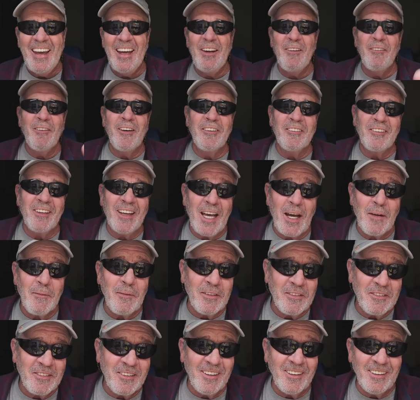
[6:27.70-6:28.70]
Anyways, I got
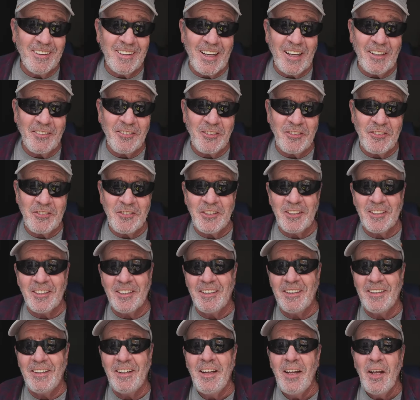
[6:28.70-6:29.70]
my sunglasses,
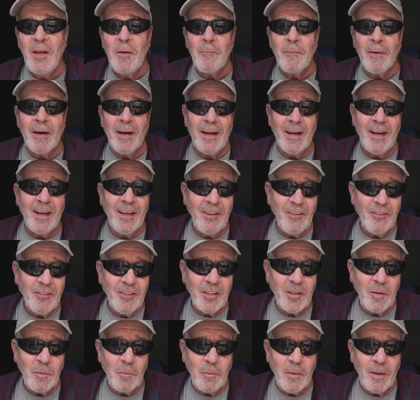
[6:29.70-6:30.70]
John. My eyes are
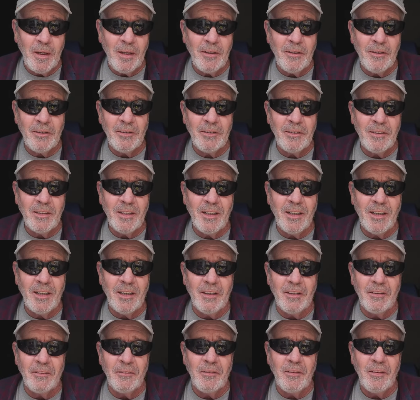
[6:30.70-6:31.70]
getting better.
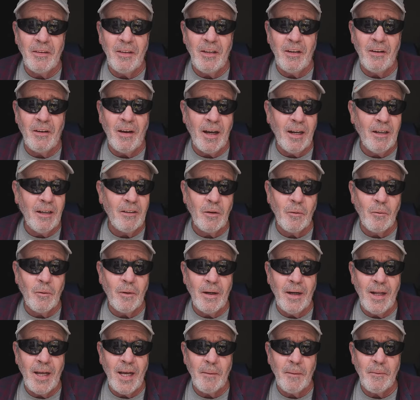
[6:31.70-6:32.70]
You know, I don't know
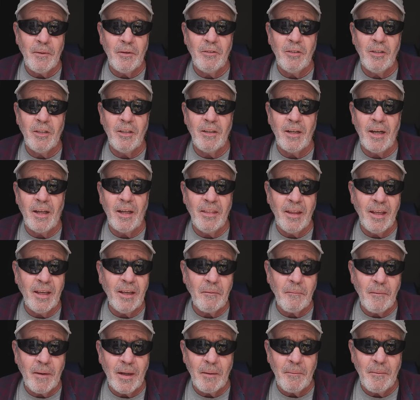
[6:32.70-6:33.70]
what happened to it. I
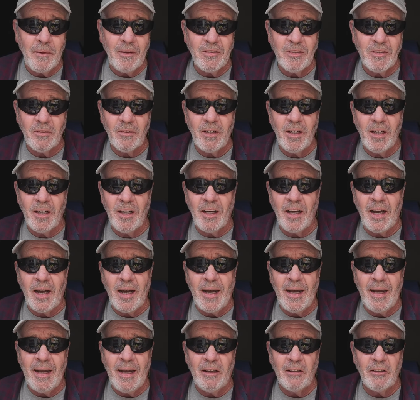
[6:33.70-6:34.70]
think it might have been some kind of
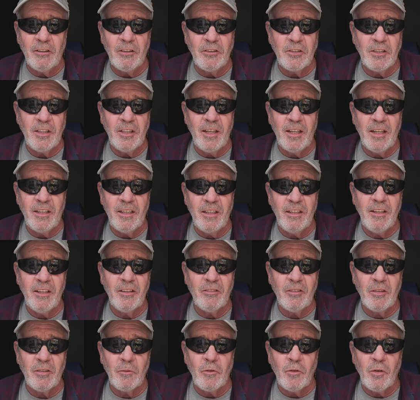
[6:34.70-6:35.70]
eye allergy. I did
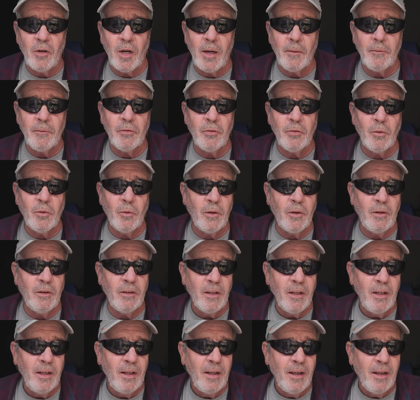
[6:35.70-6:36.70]
get some drops for
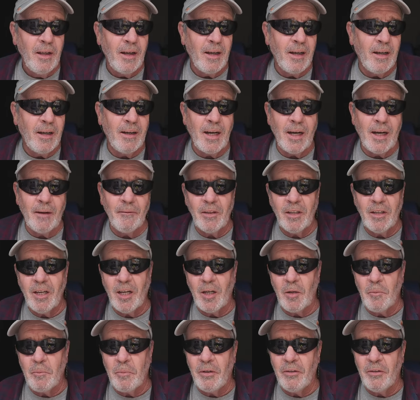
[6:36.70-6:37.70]
it. I'm the
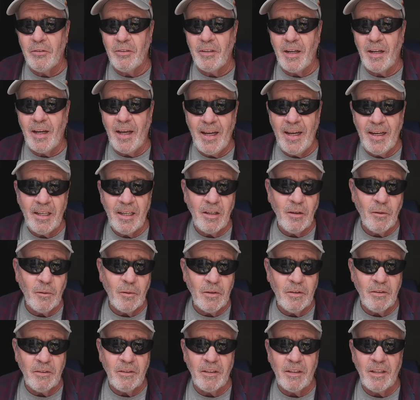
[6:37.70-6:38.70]
kind of person, I hate going
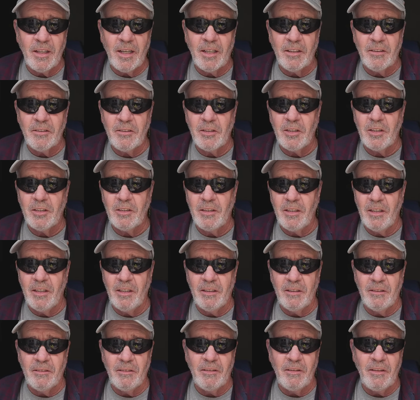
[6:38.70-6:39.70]
to the doctor,
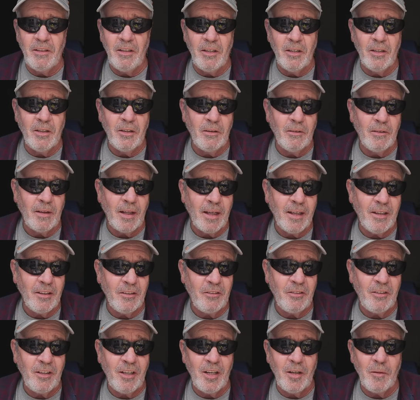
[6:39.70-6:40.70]
and you know, like I
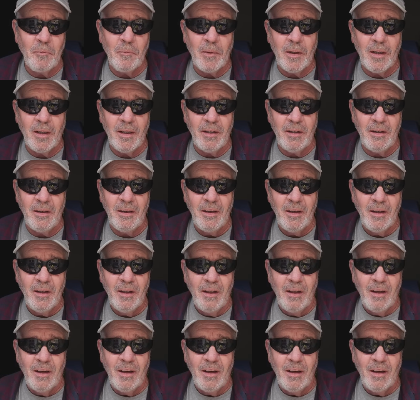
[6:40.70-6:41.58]
said in my